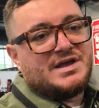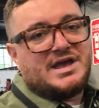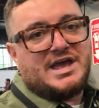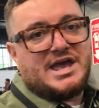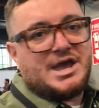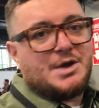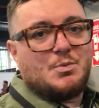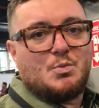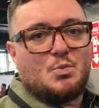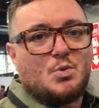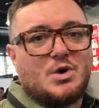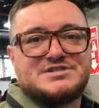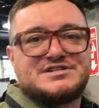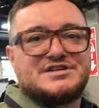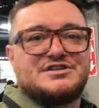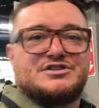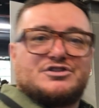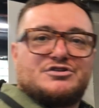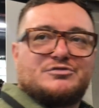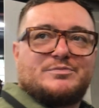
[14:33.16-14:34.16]
it
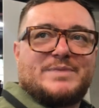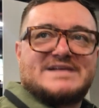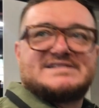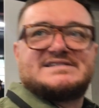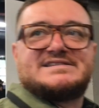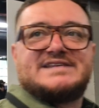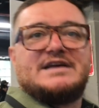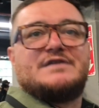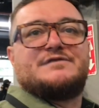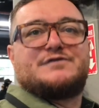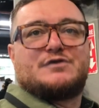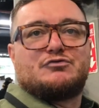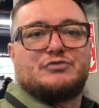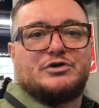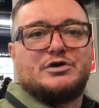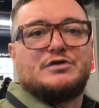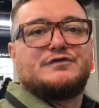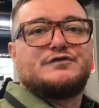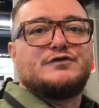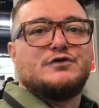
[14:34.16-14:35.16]
wasn't the best thing for
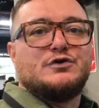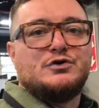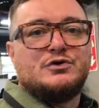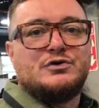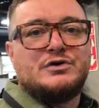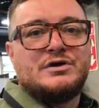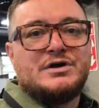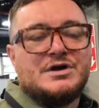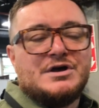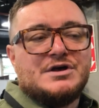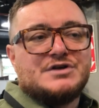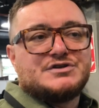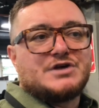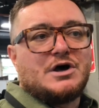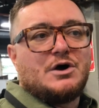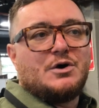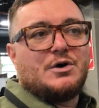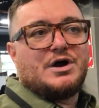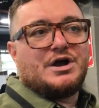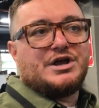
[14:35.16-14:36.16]
real food.
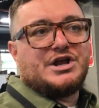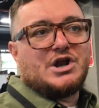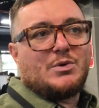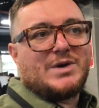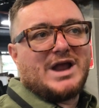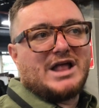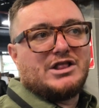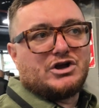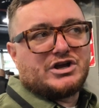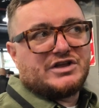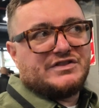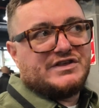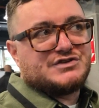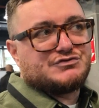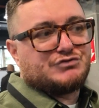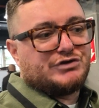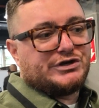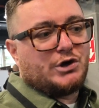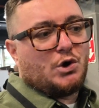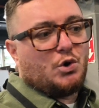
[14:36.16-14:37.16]
So, when I look at
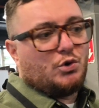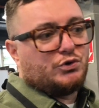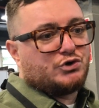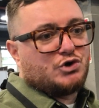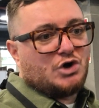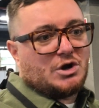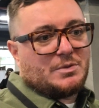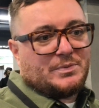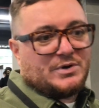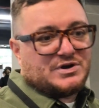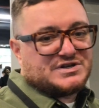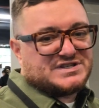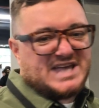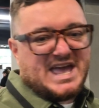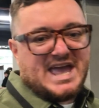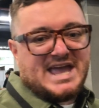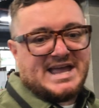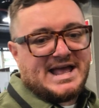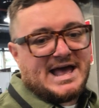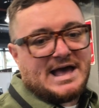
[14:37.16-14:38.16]
these really old cookbooks, the
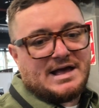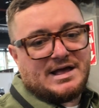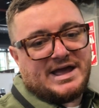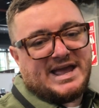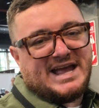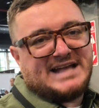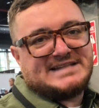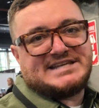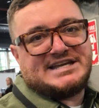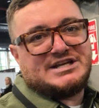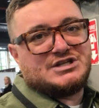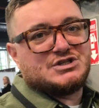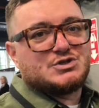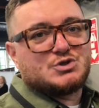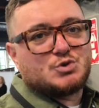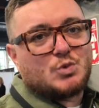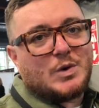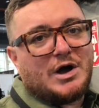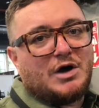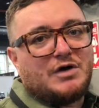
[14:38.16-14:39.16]

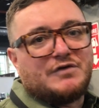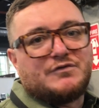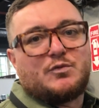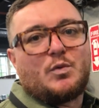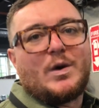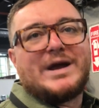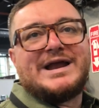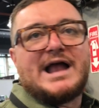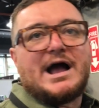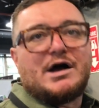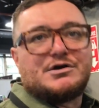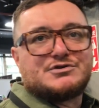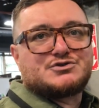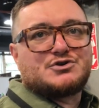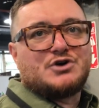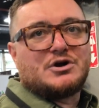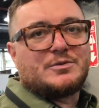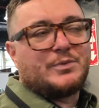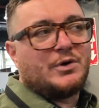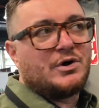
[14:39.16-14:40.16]
1812 White House
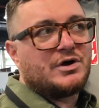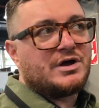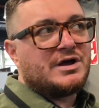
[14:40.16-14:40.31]
cookbook,